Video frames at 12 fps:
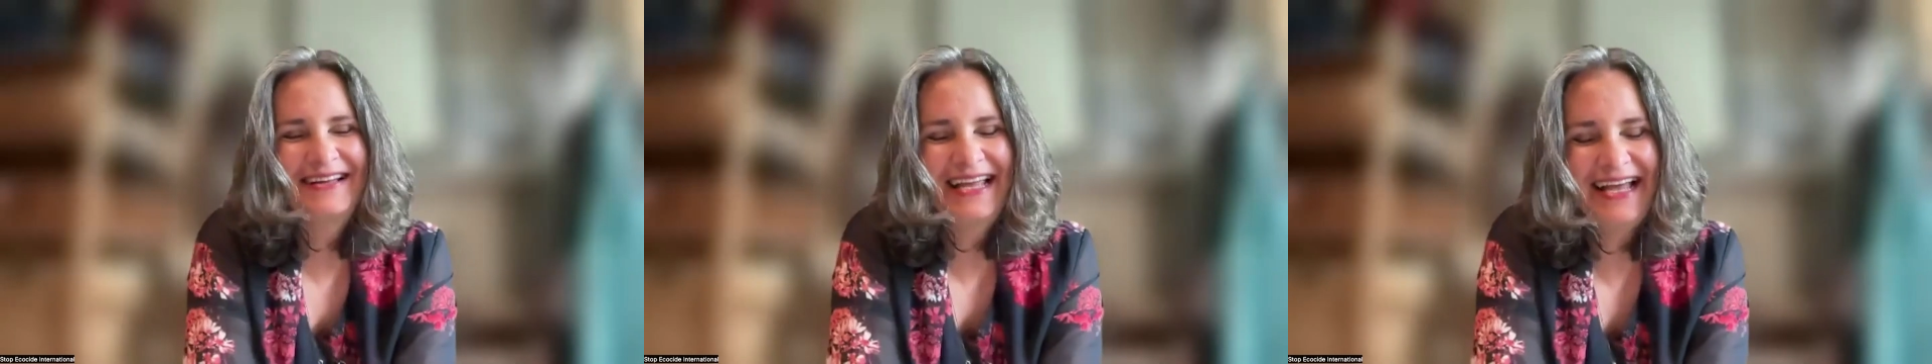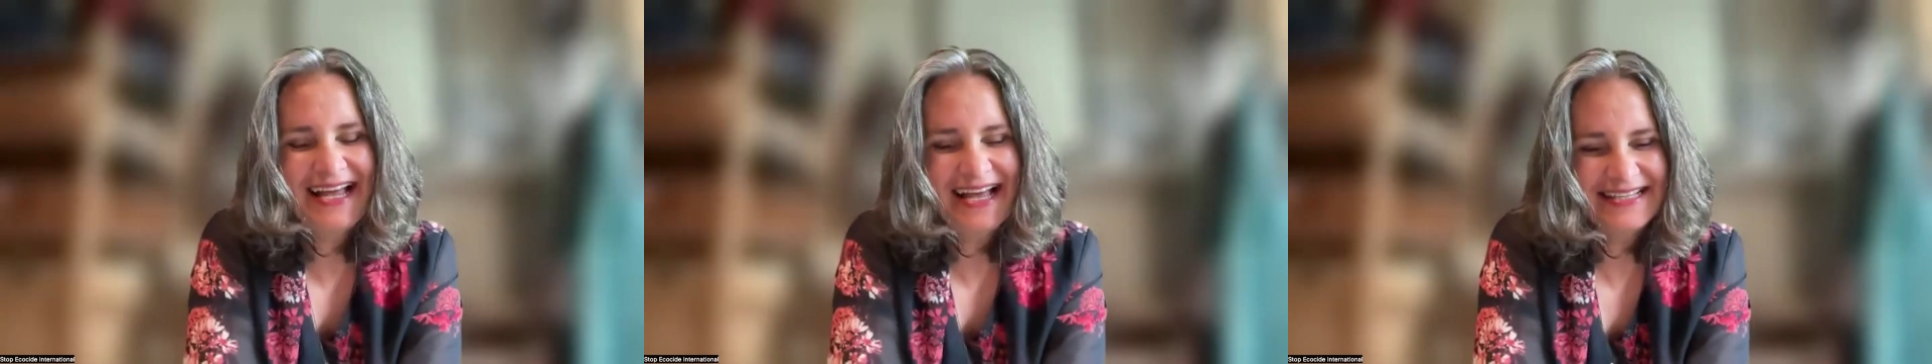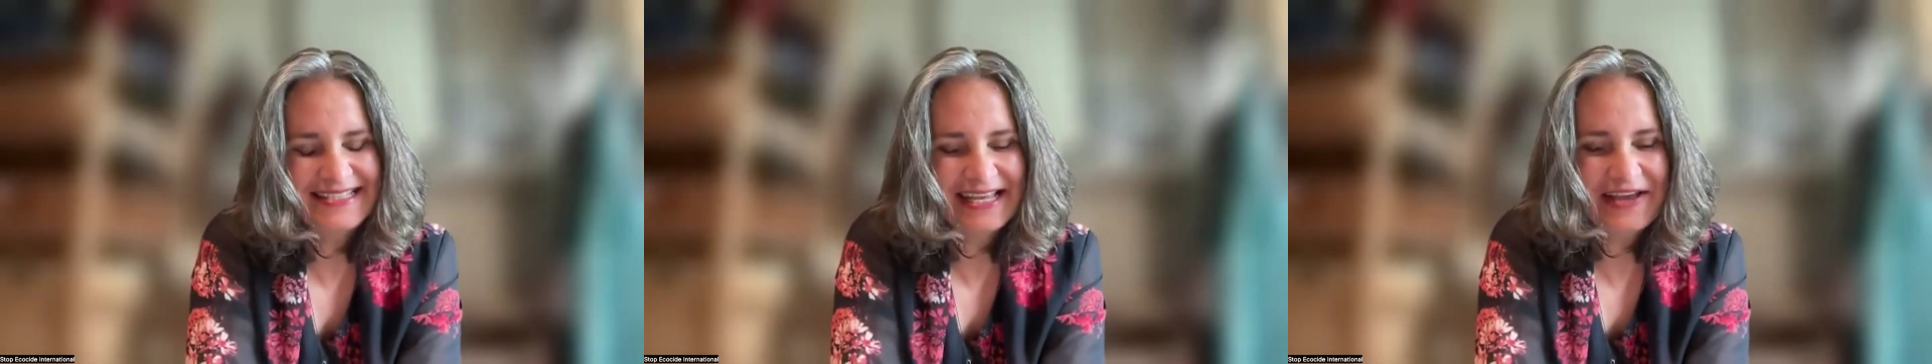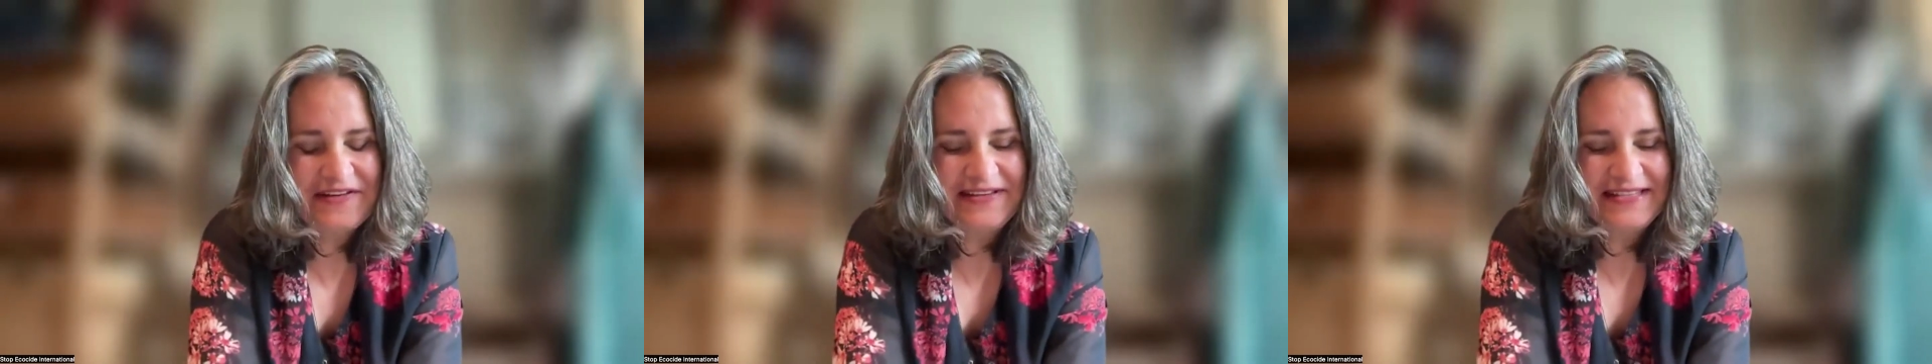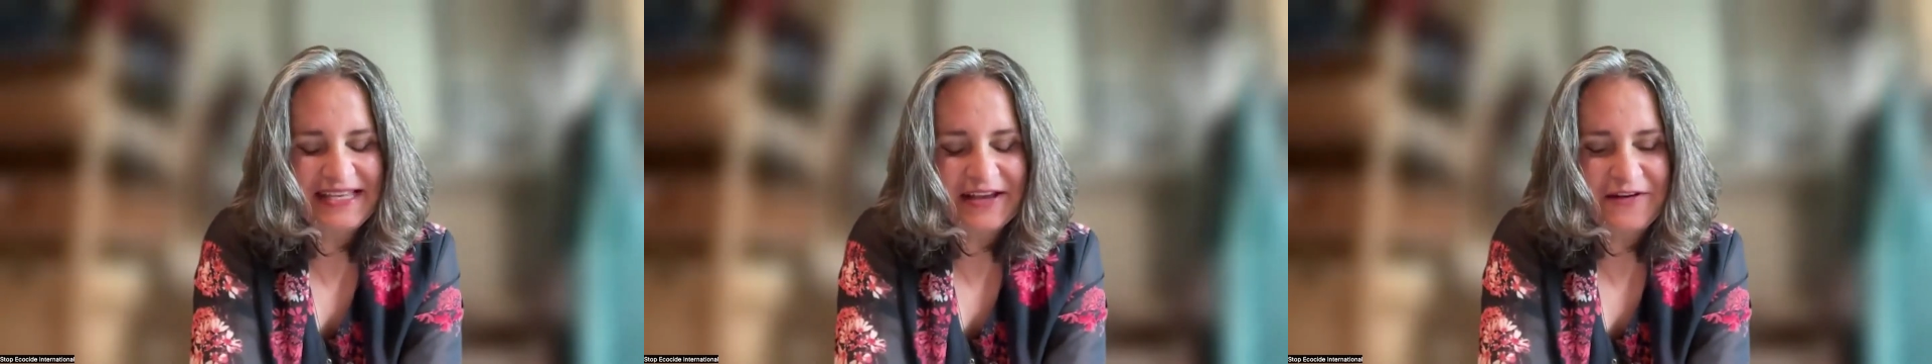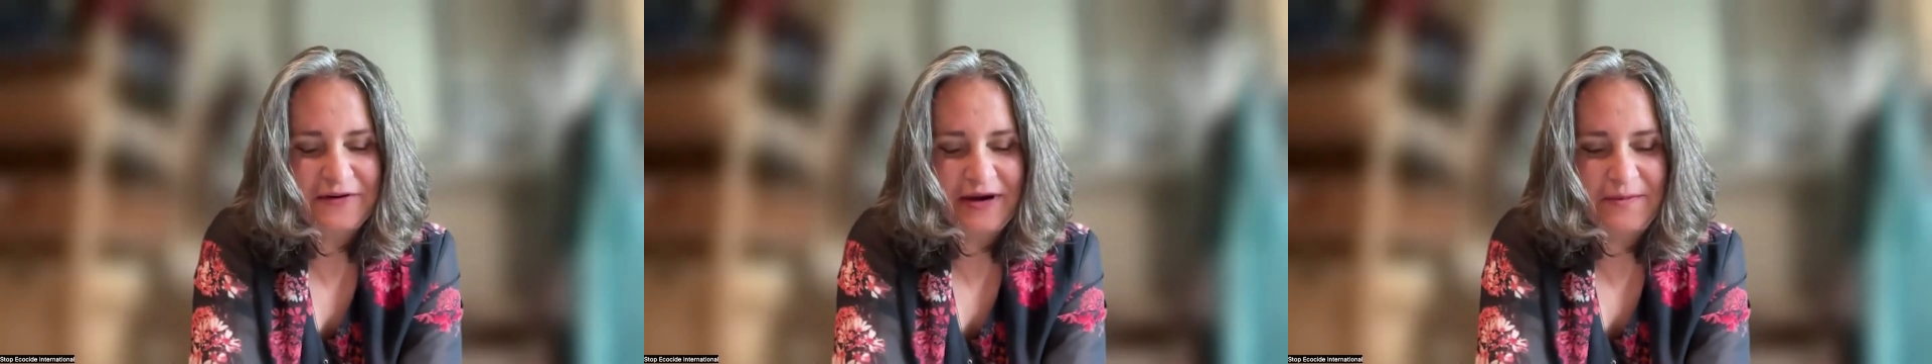Yeah. So
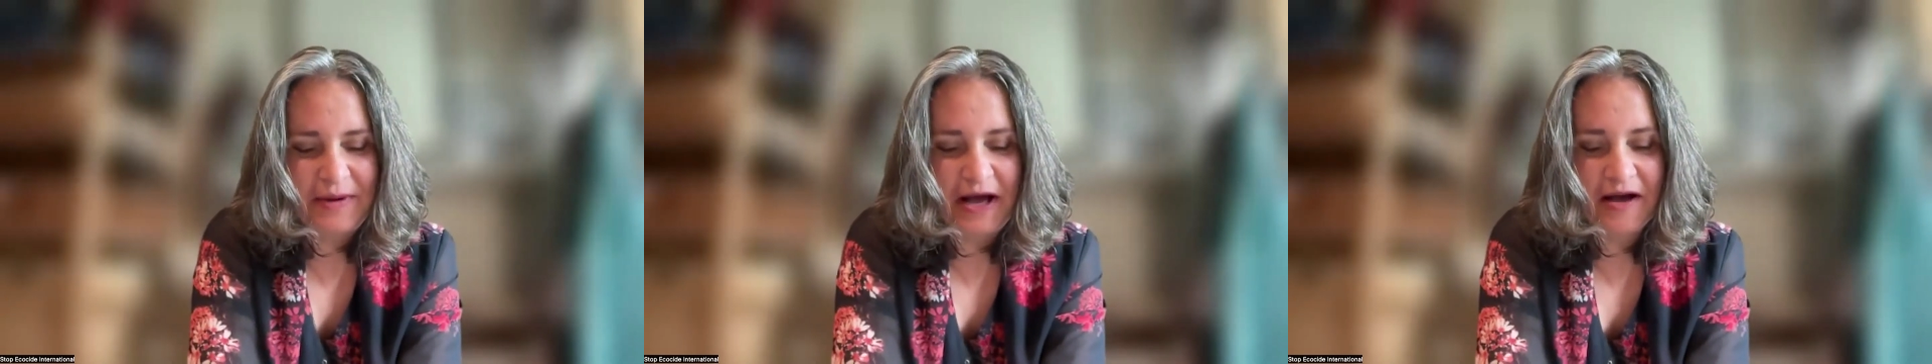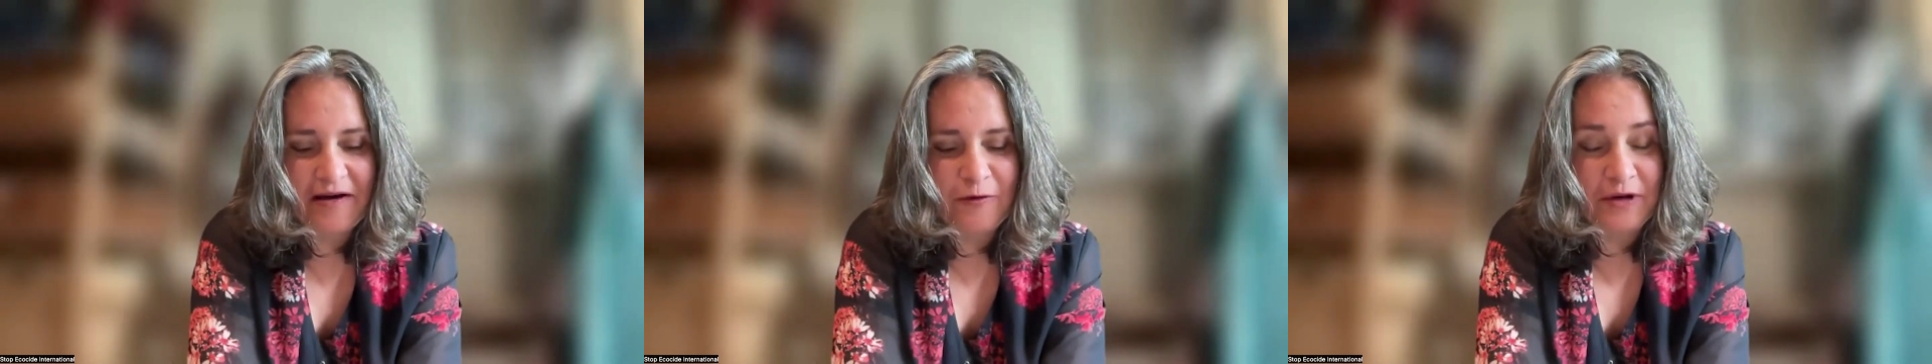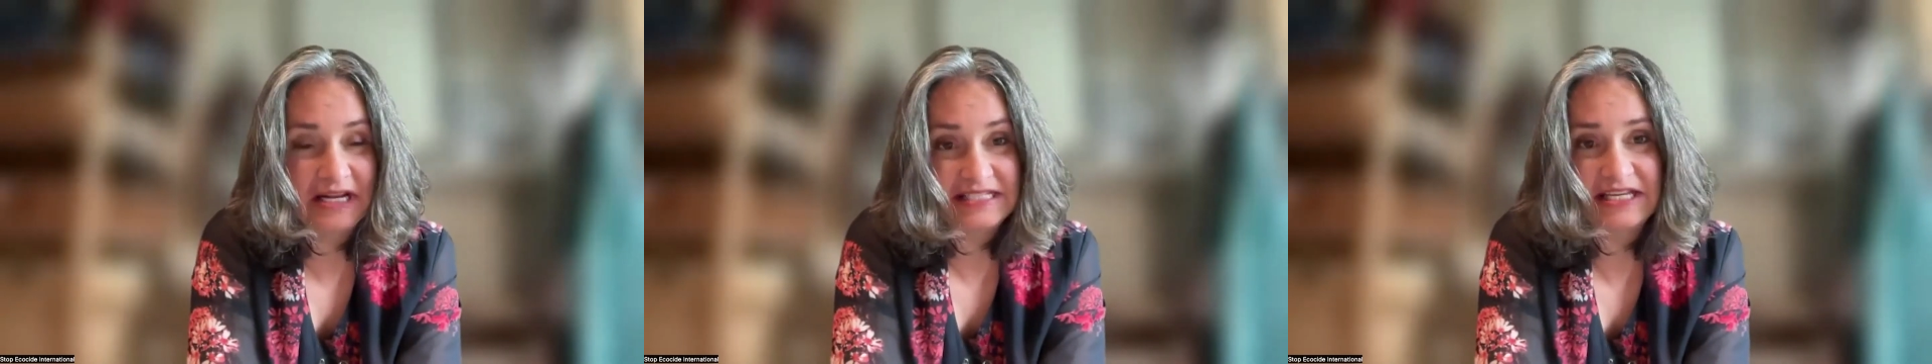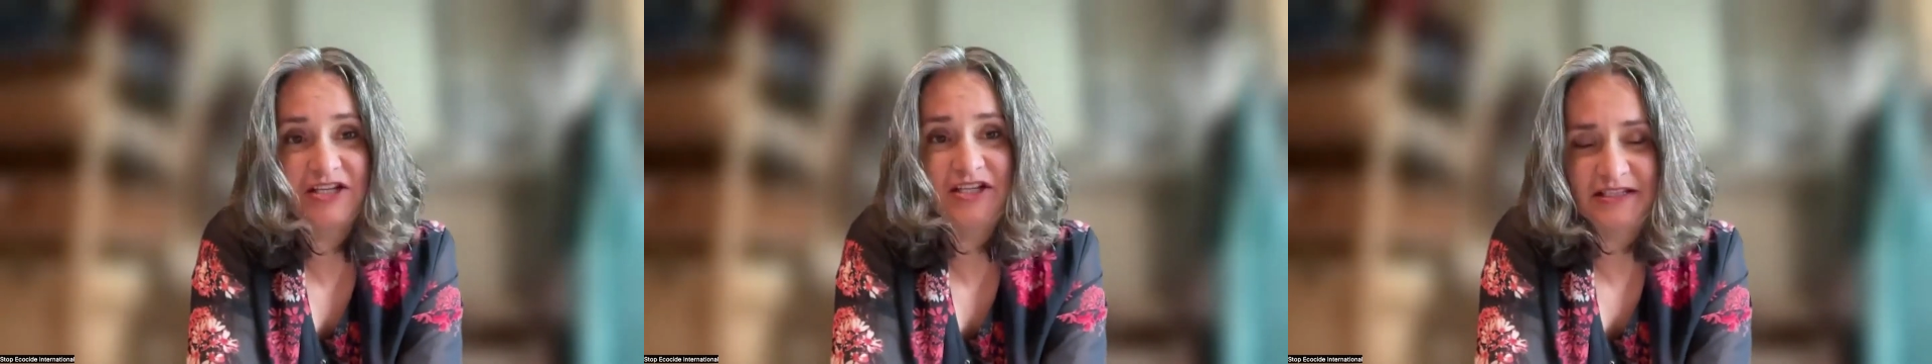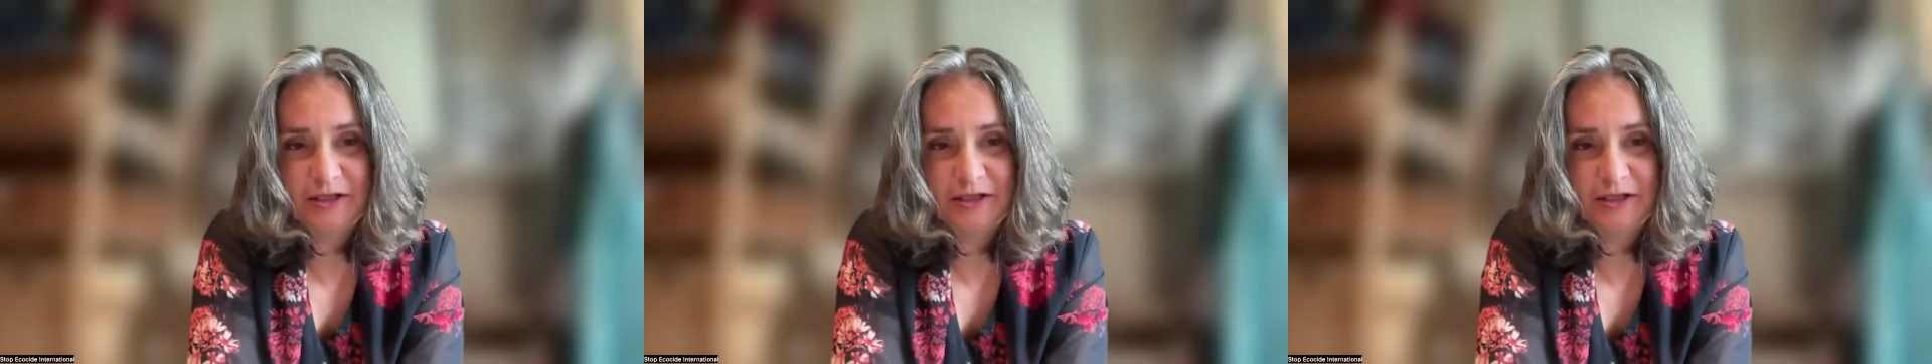our organization,